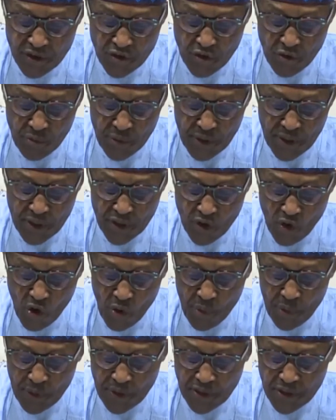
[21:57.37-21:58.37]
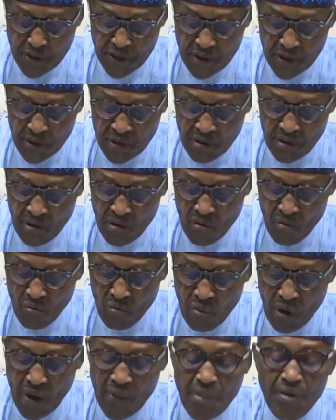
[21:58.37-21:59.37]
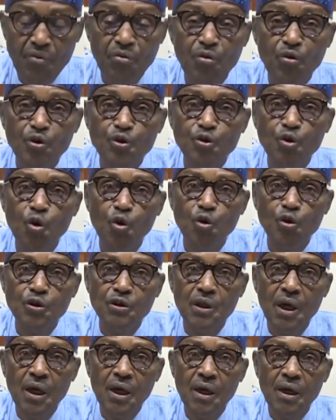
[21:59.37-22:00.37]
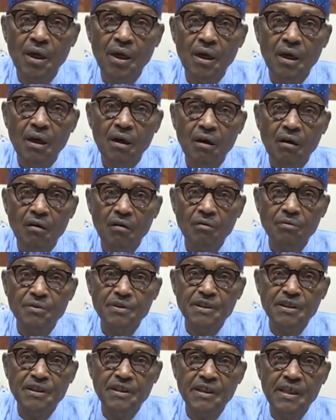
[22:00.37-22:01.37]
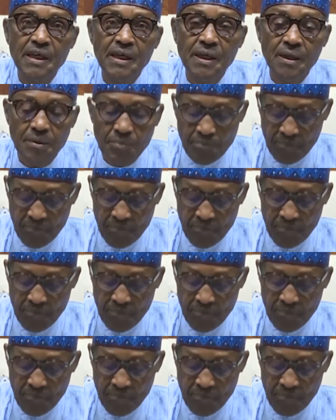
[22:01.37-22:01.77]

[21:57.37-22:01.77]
to begin operation by the fourth quarter of this year.